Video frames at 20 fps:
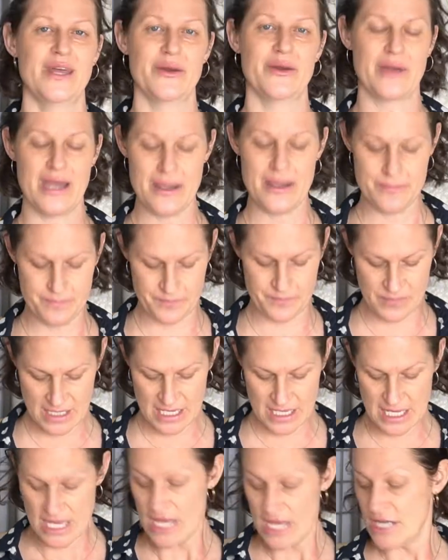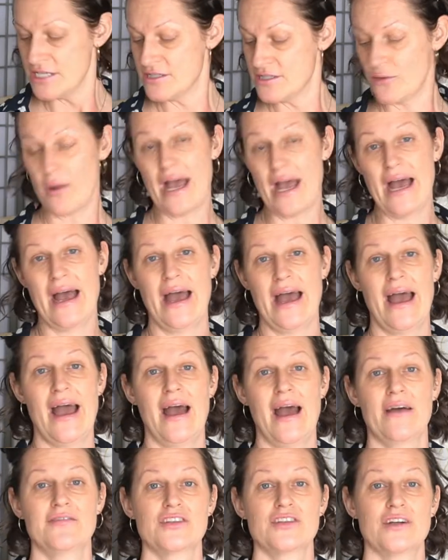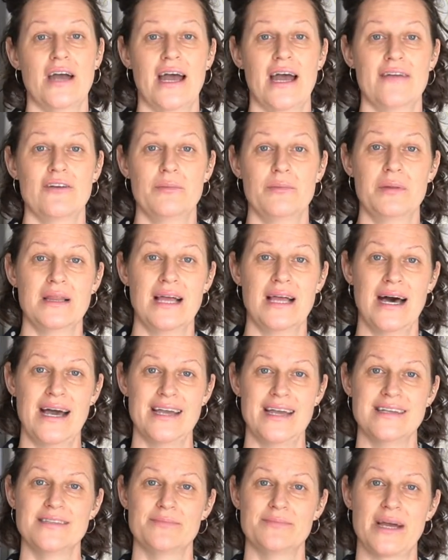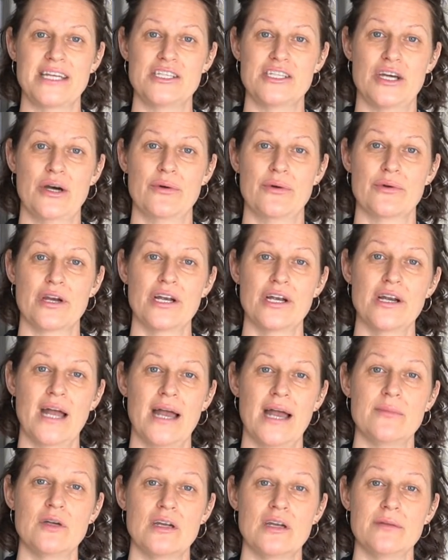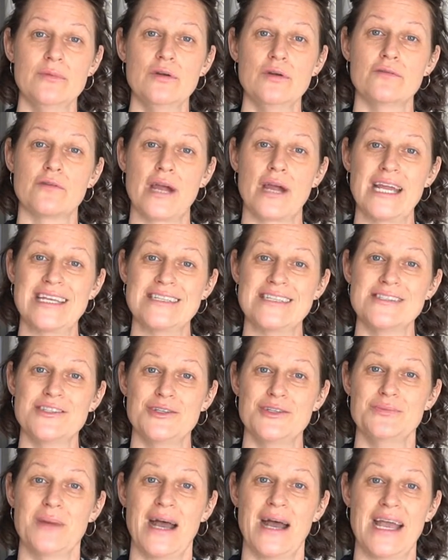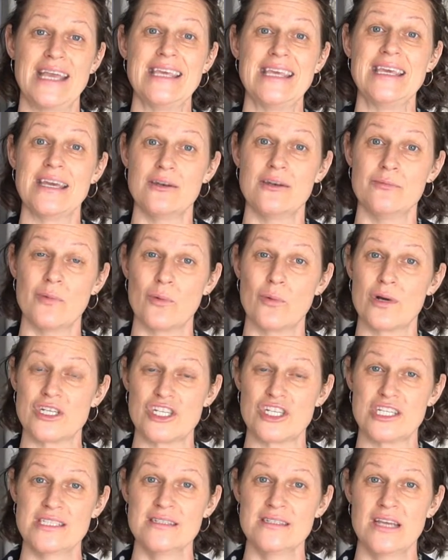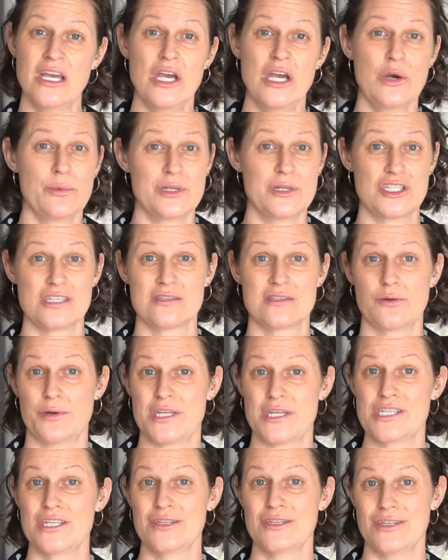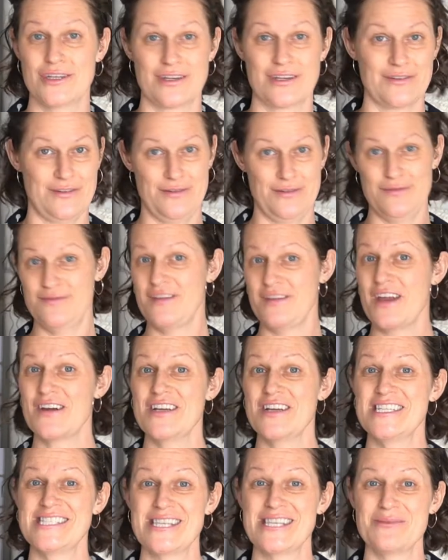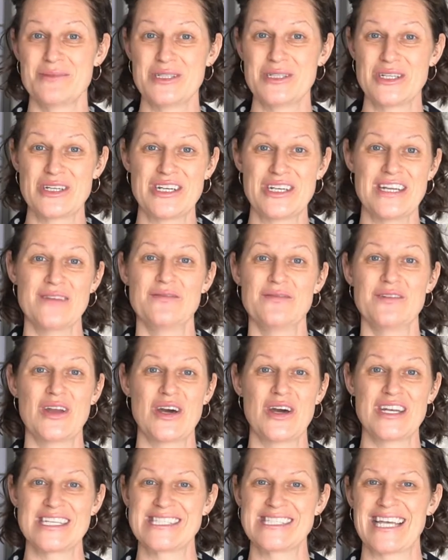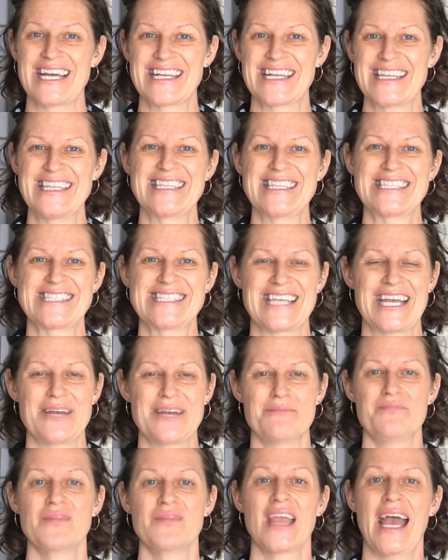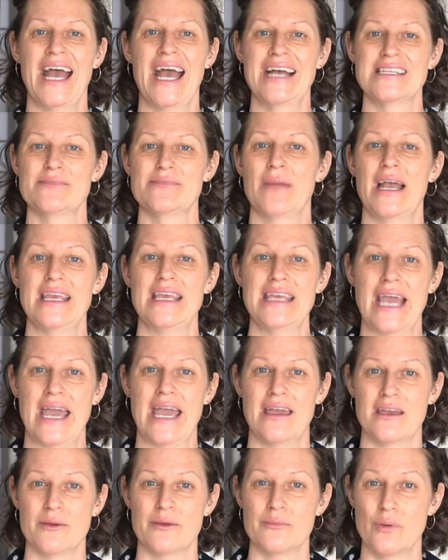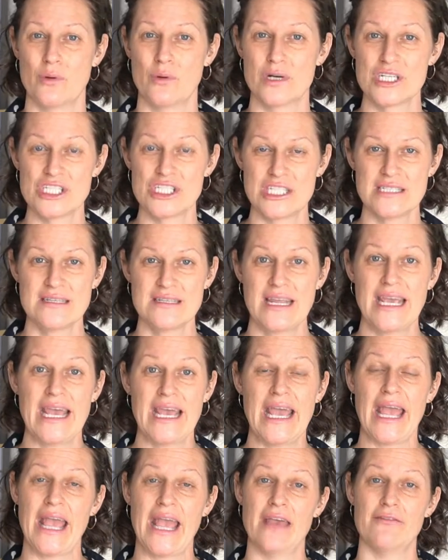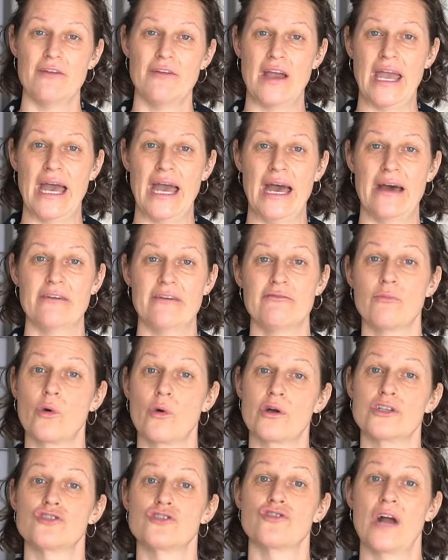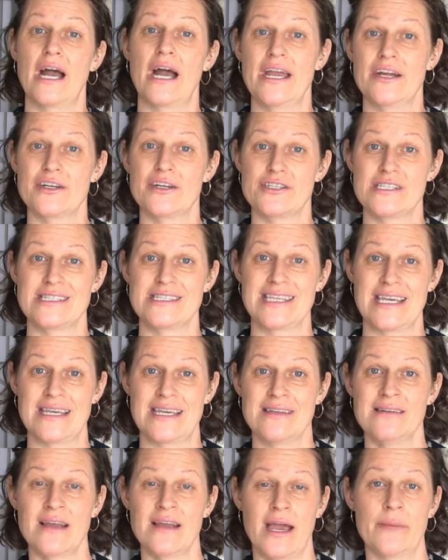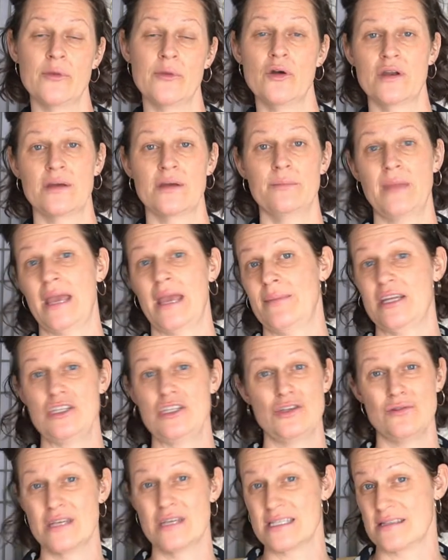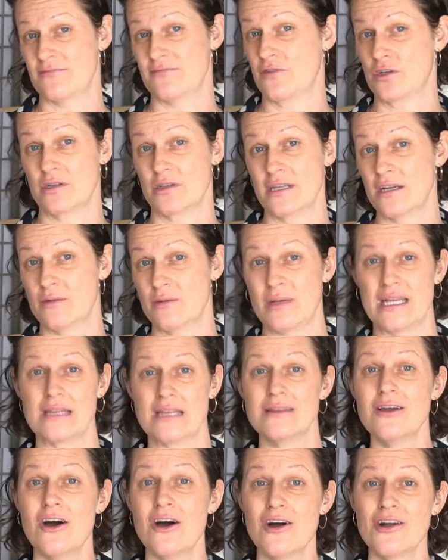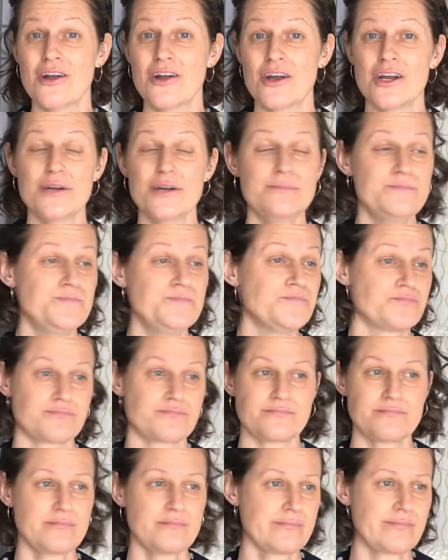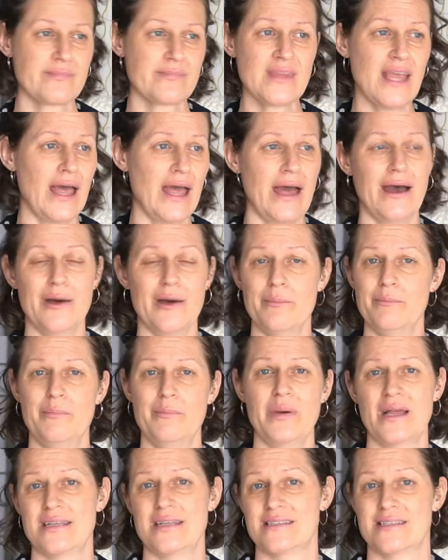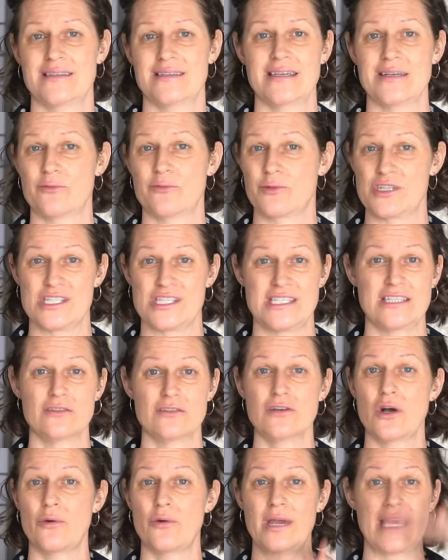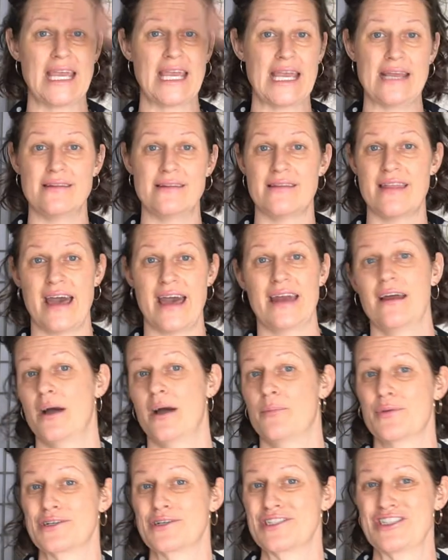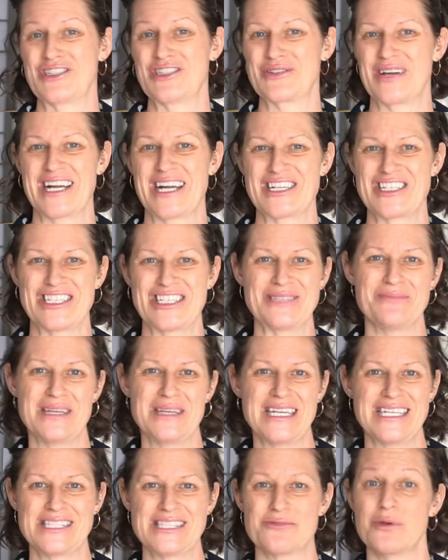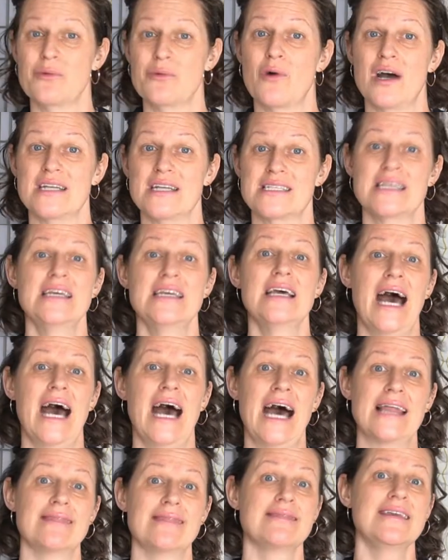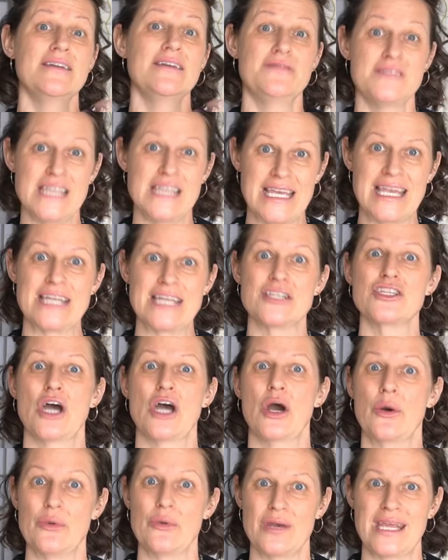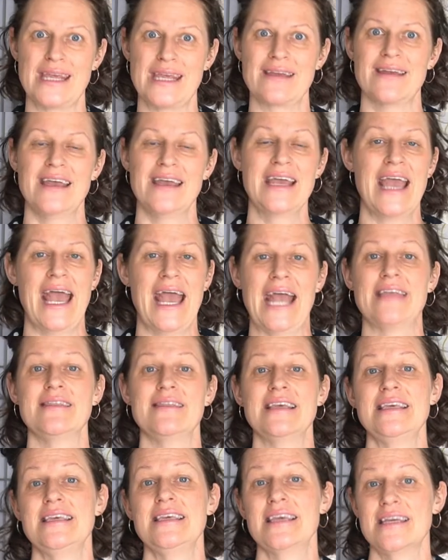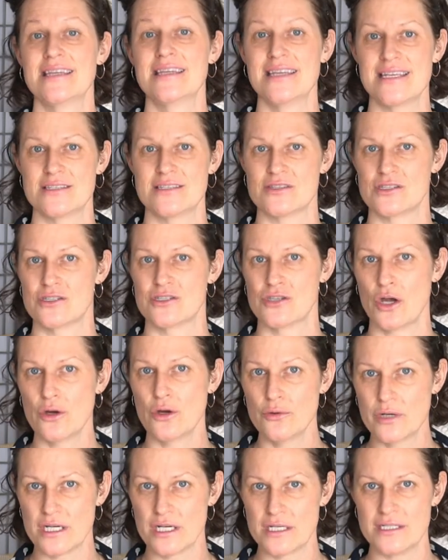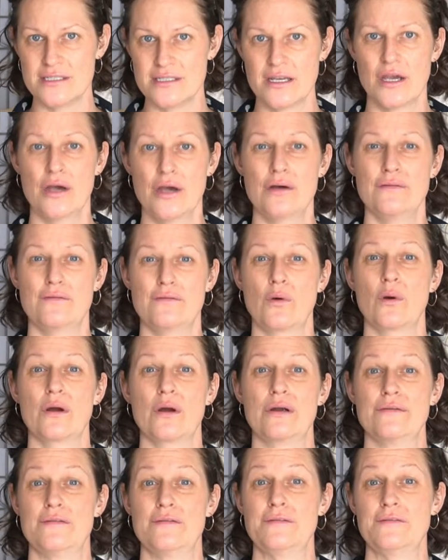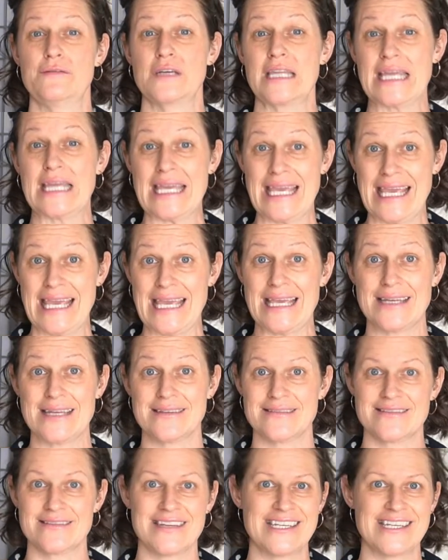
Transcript: Okay? So after I've applied my toner, I'm going to move right into my yin portion, which is going to look very similar, if not exactly the same, as my yang portion. If I have more drier skin, I'm going to maybe do this for a little bit longer, but we're still going in that upwards direction because we want lifting and toning, and the yin is so good for filling in.